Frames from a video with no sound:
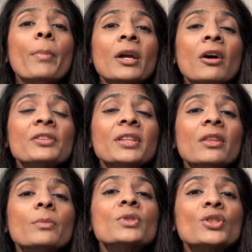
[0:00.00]
by
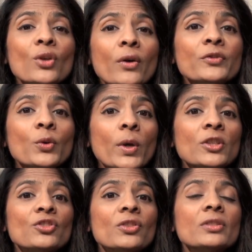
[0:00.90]
asking them soft
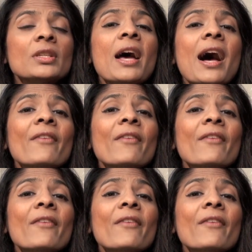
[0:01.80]
questions,